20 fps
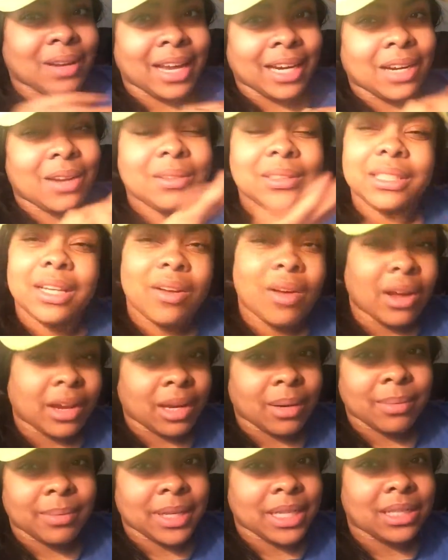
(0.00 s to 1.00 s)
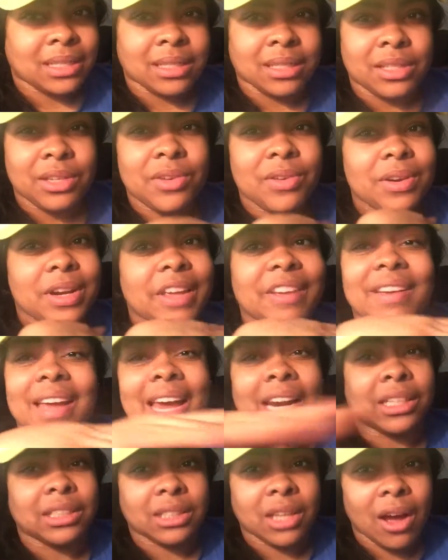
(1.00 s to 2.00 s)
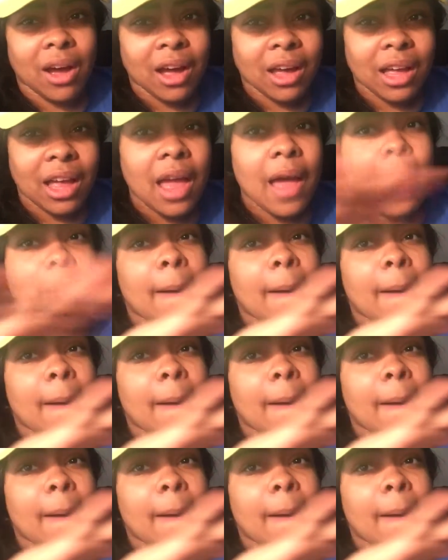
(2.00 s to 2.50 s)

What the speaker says: Like, don't tell all your business. You ain't even gotta talk,